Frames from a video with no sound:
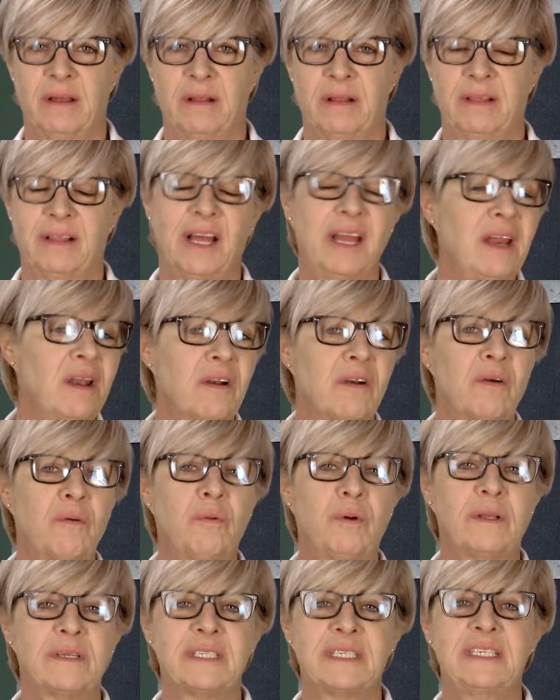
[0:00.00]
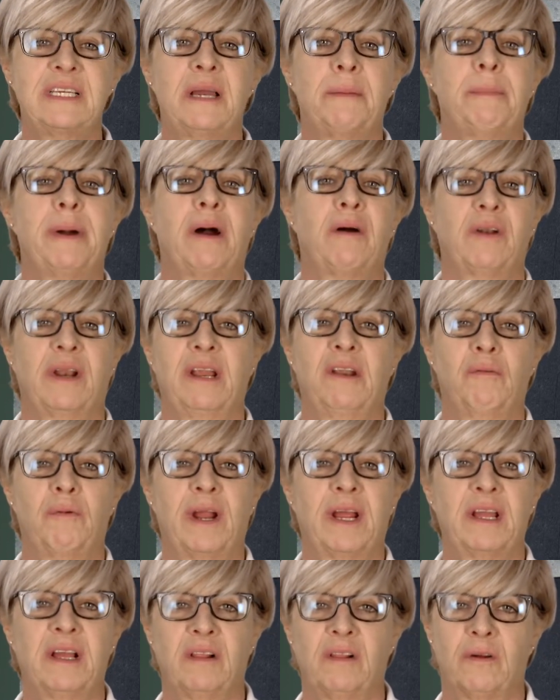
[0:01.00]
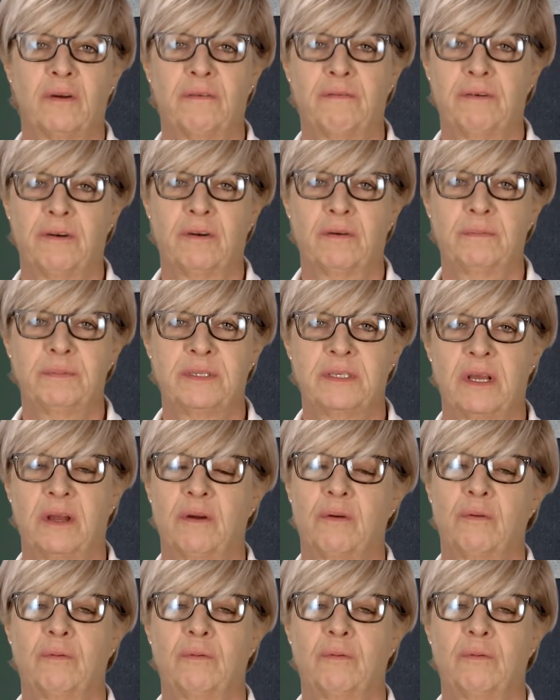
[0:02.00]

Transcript: Later we'll see about irregular verbs,